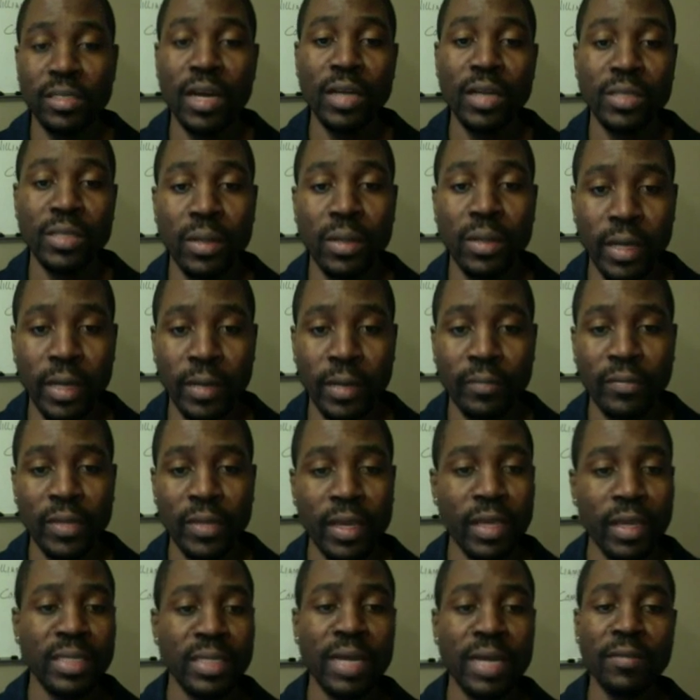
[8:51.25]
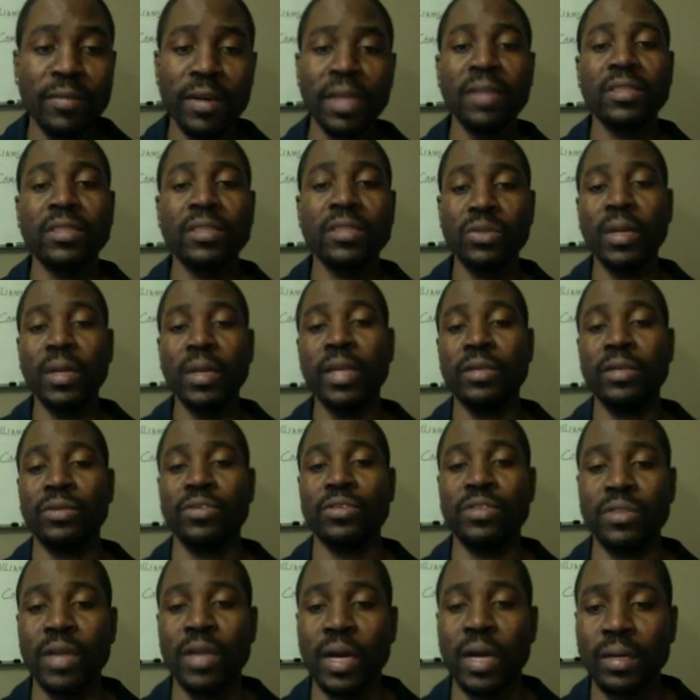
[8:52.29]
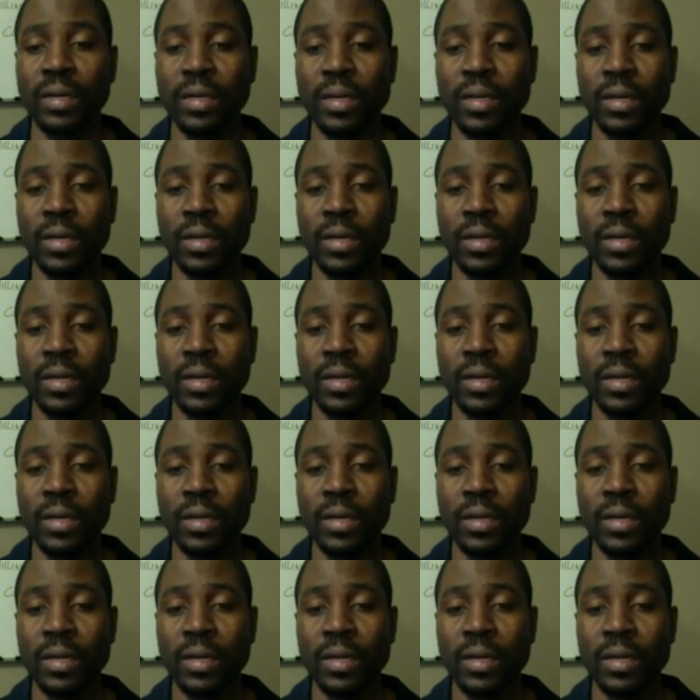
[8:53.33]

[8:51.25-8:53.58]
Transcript: It's not too late. It's never too late to start.